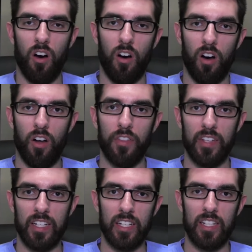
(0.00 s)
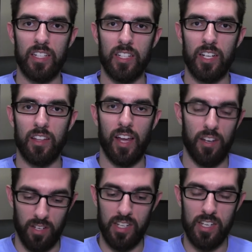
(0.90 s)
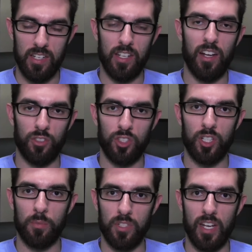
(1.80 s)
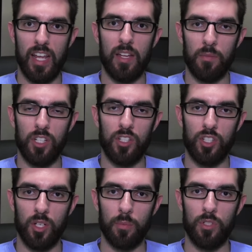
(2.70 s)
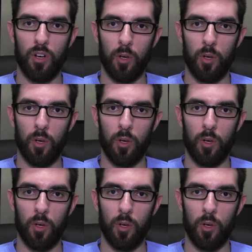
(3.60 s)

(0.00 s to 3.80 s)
on the that Intel chips and AMD chips